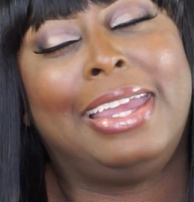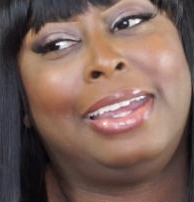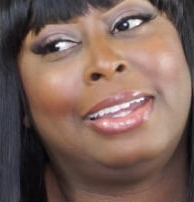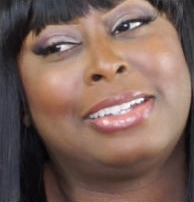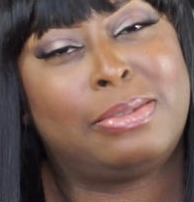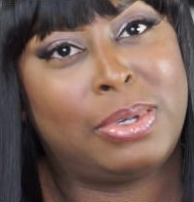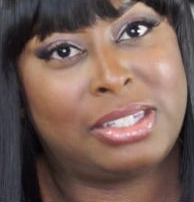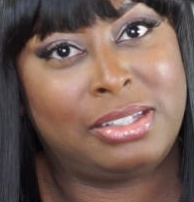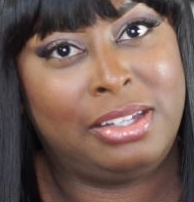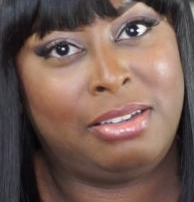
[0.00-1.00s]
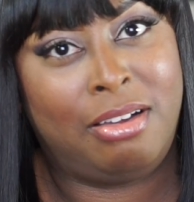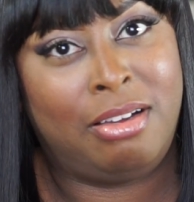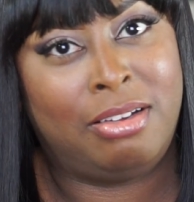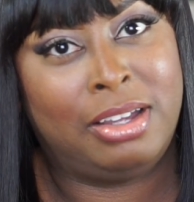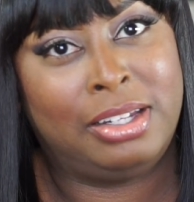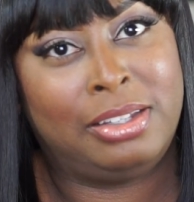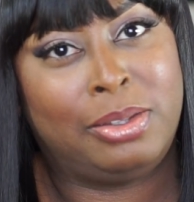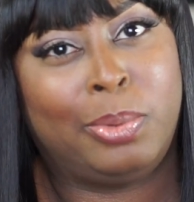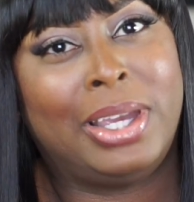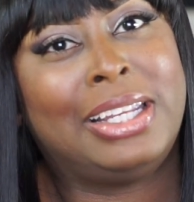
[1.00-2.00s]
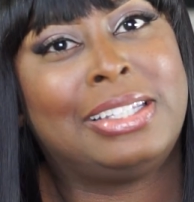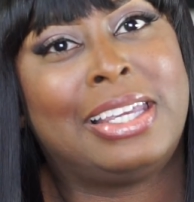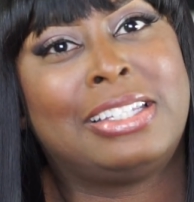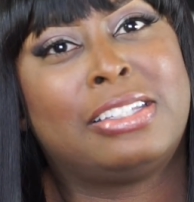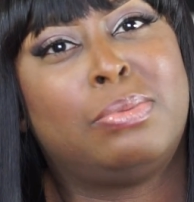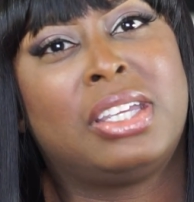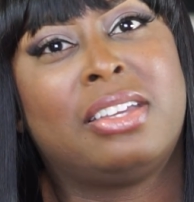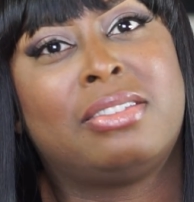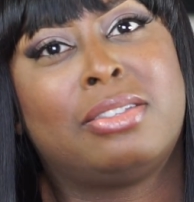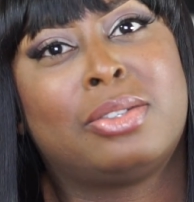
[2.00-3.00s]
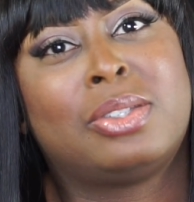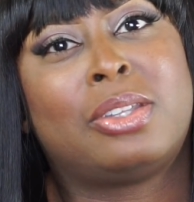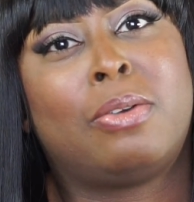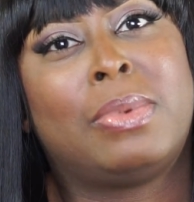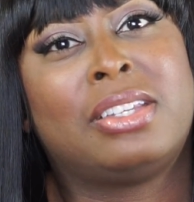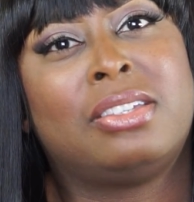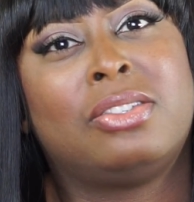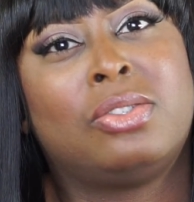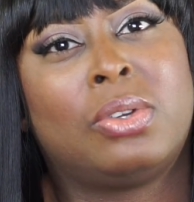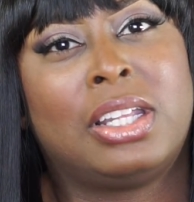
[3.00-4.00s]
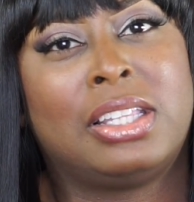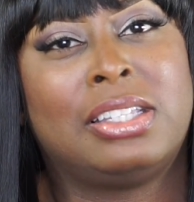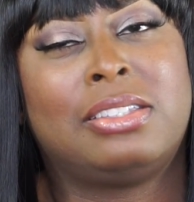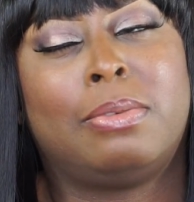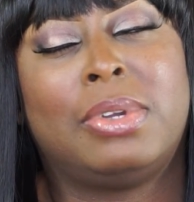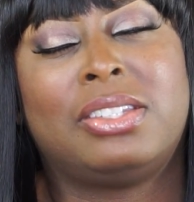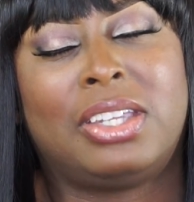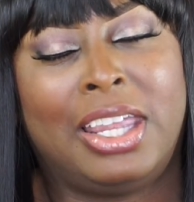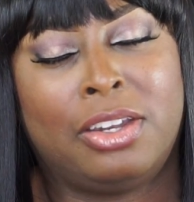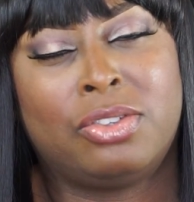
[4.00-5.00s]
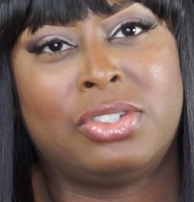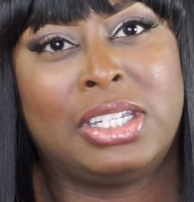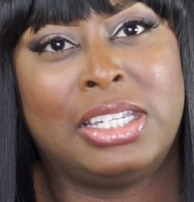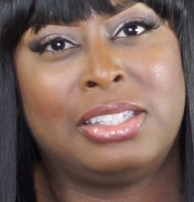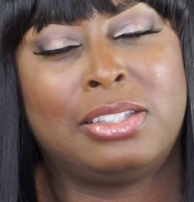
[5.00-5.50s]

And especially on the wedding day, just because there's so much adrenaline, so much energy.